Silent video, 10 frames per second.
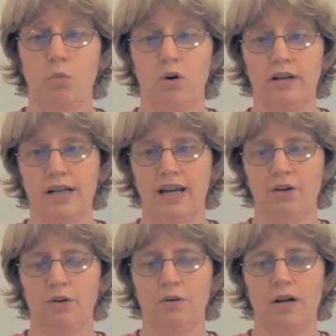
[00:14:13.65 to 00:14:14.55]
1
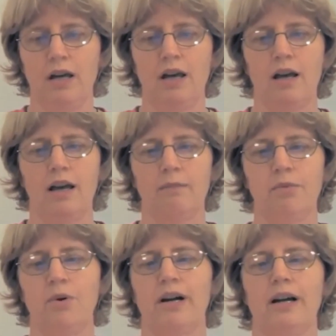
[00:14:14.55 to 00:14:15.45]
arrow. And
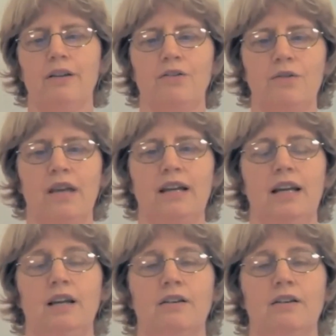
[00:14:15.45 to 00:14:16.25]
boy, do they